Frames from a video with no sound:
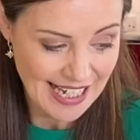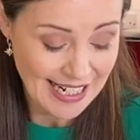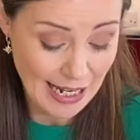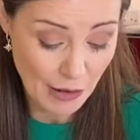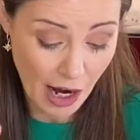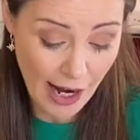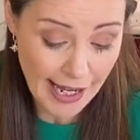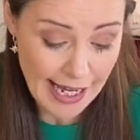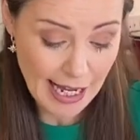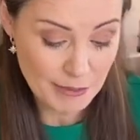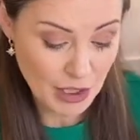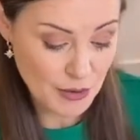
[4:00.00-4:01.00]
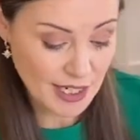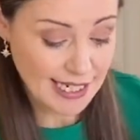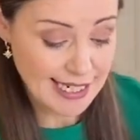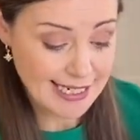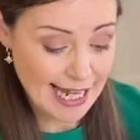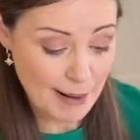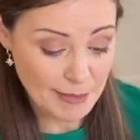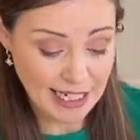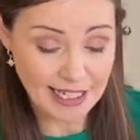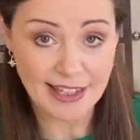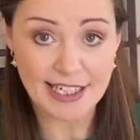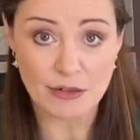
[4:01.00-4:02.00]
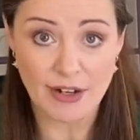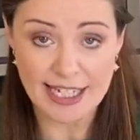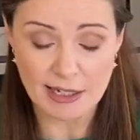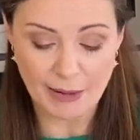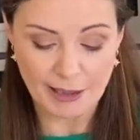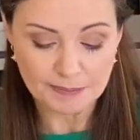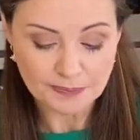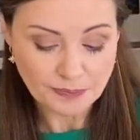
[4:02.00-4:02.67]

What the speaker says: Now I am using salmon in this recipe,